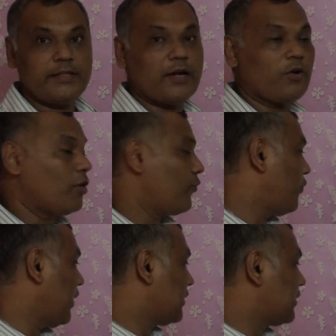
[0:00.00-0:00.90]
They are not
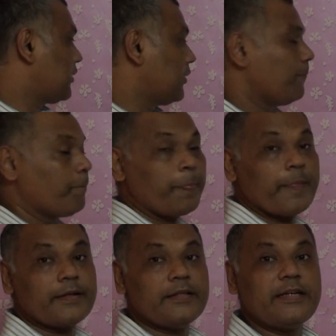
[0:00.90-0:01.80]
fixed.
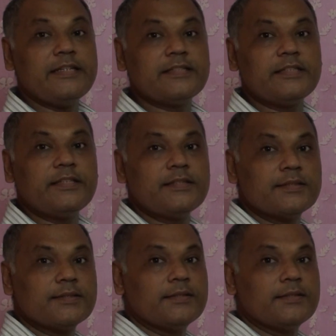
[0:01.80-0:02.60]
The reason is